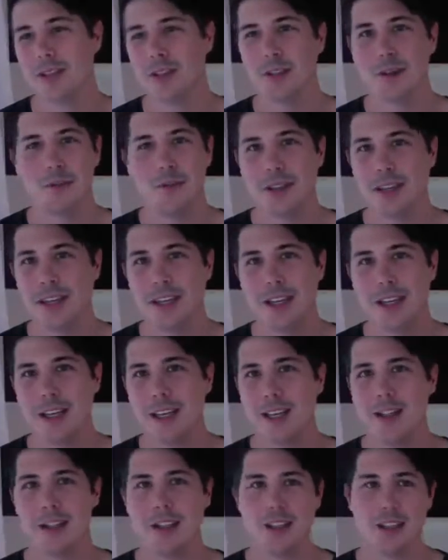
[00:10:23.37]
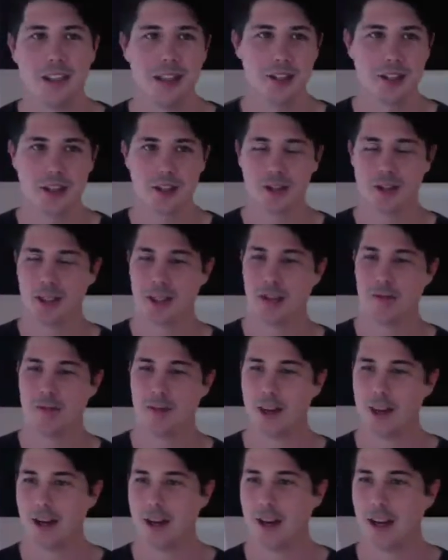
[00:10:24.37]
So really, it's just an excuse to have
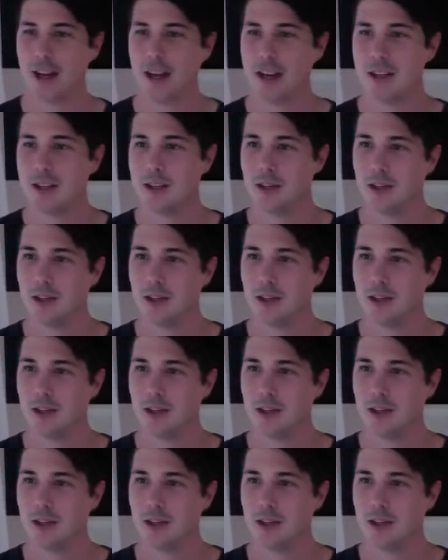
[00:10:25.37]
fun and